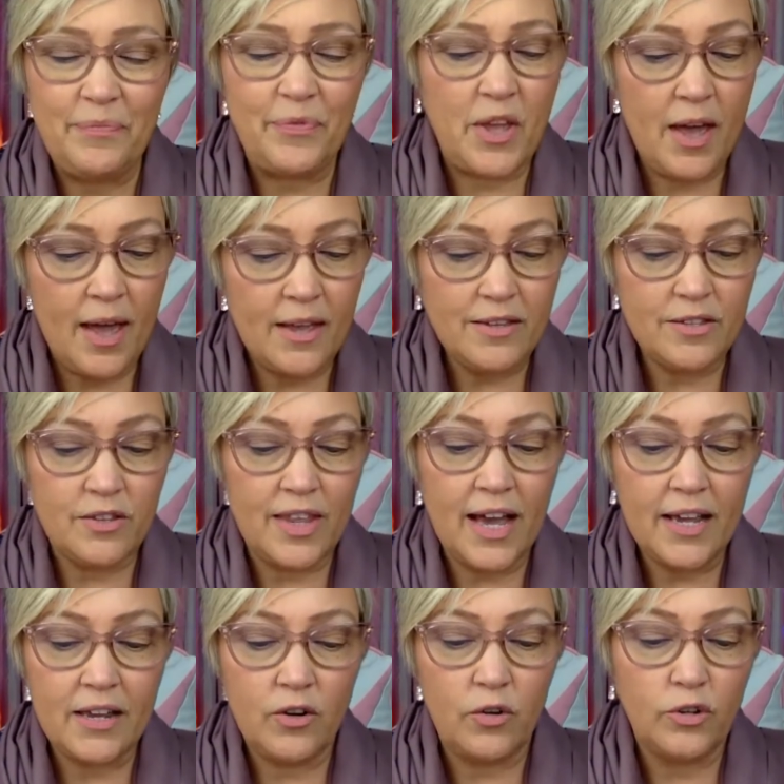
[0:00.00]
Okay, so
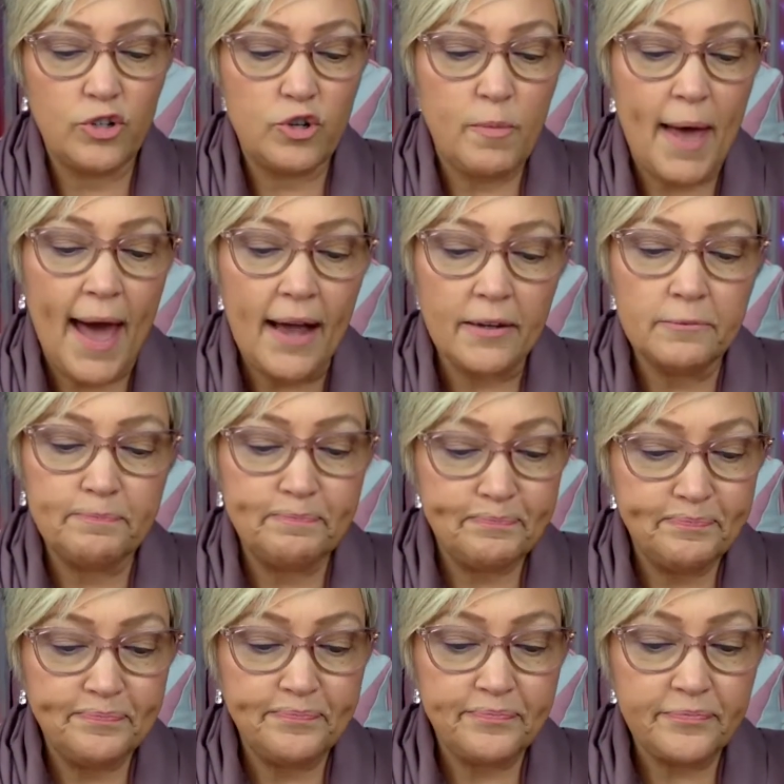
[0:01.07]
that can hold you back.
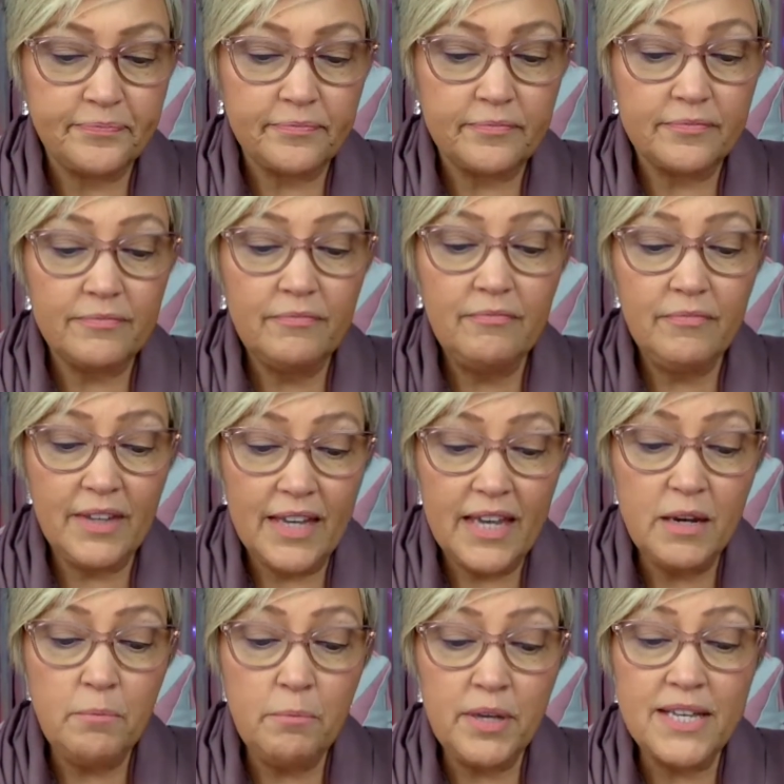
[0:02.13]

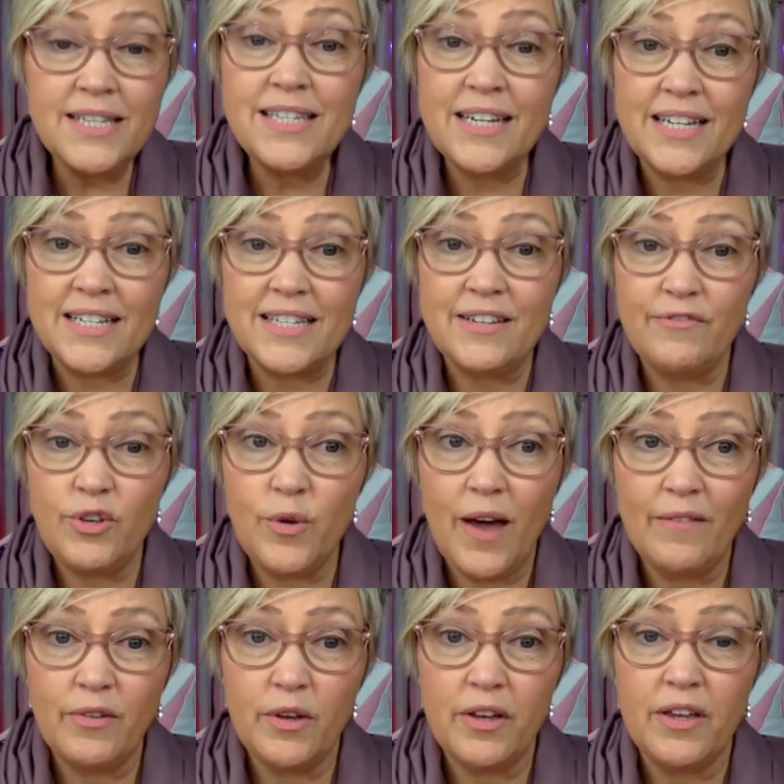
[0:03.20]
In business, if you
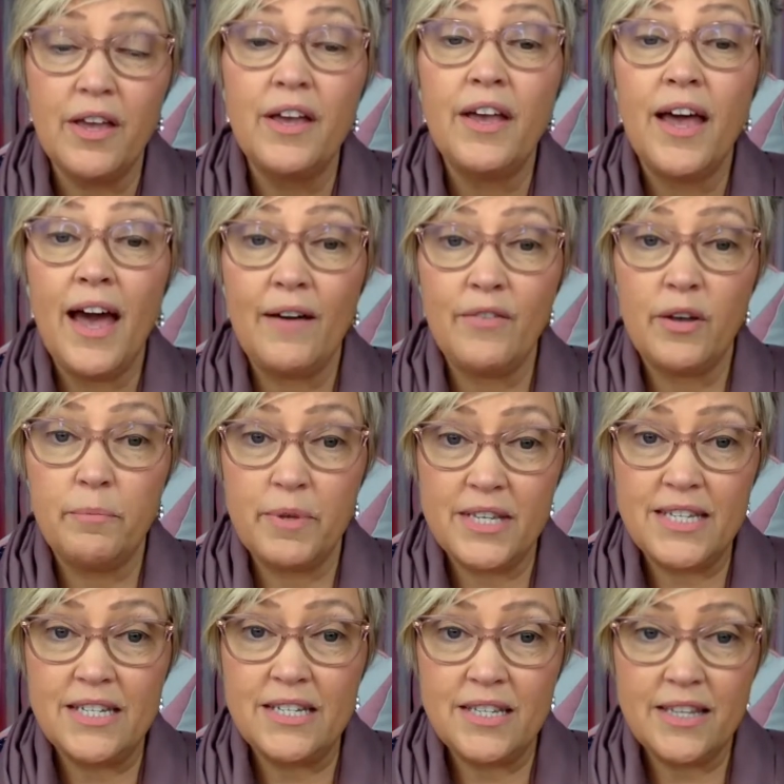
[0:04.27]
have a
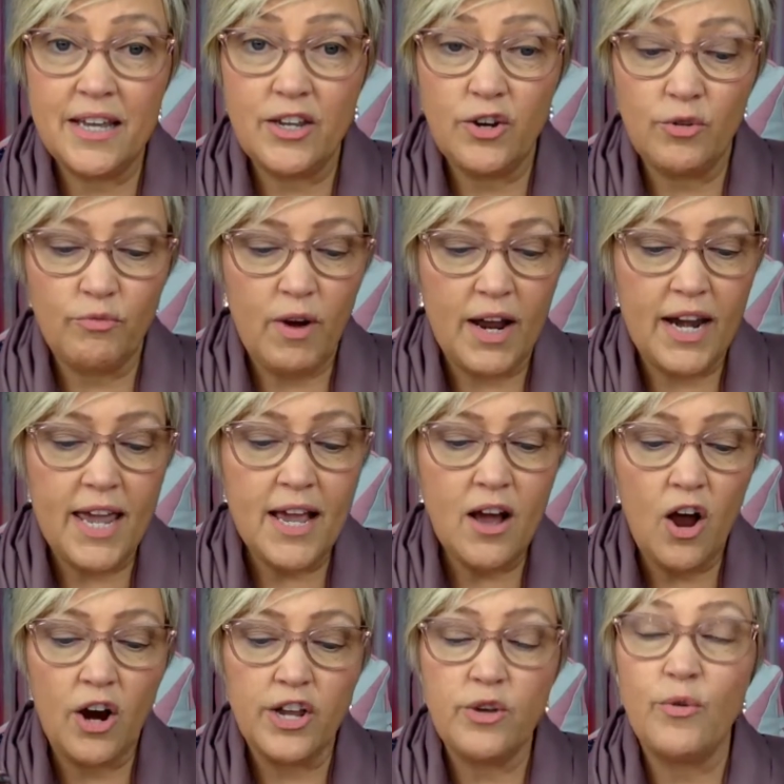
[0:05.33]
business that you're running,
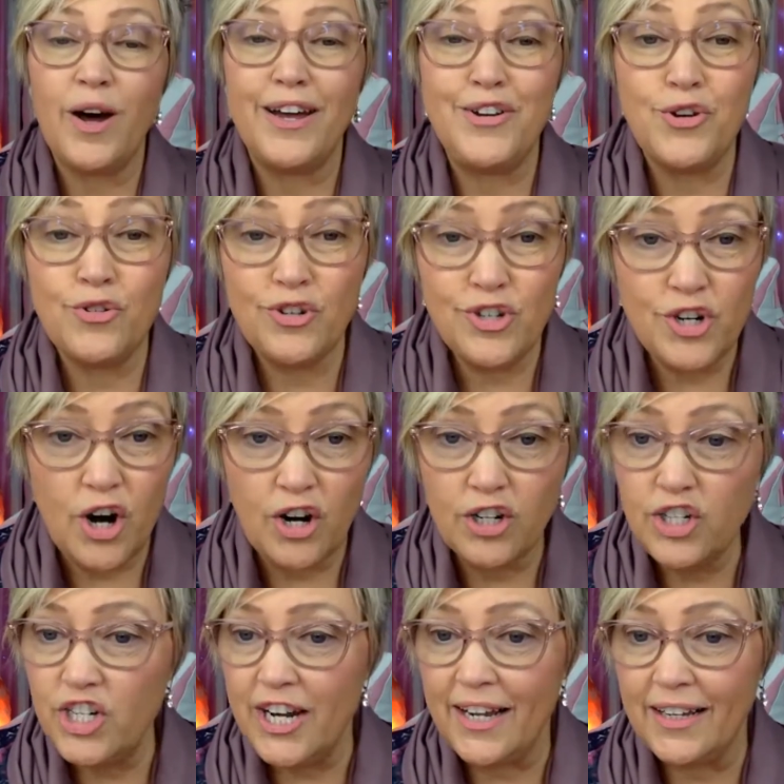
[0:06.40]
are you
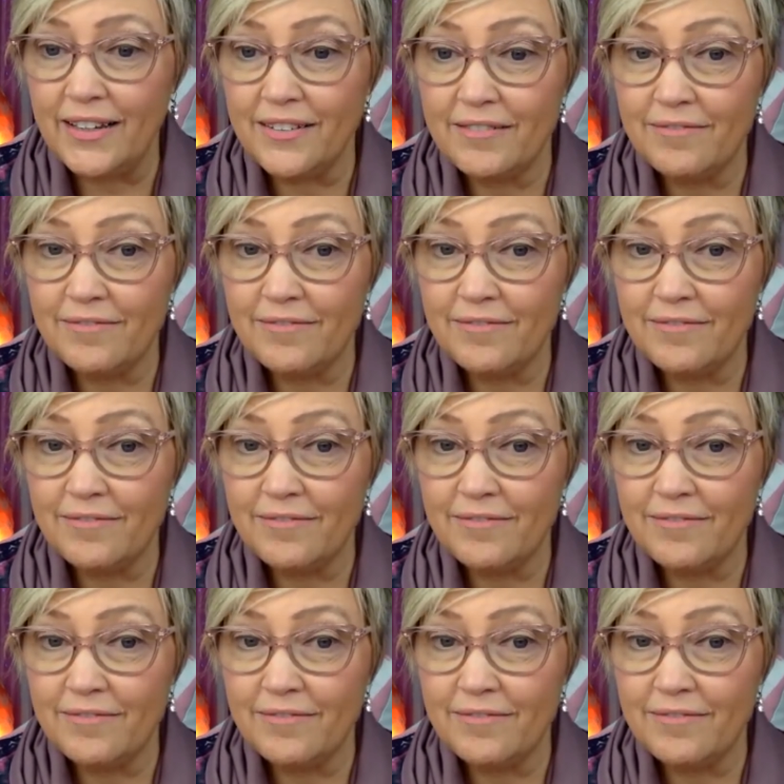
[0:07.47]
undercharging?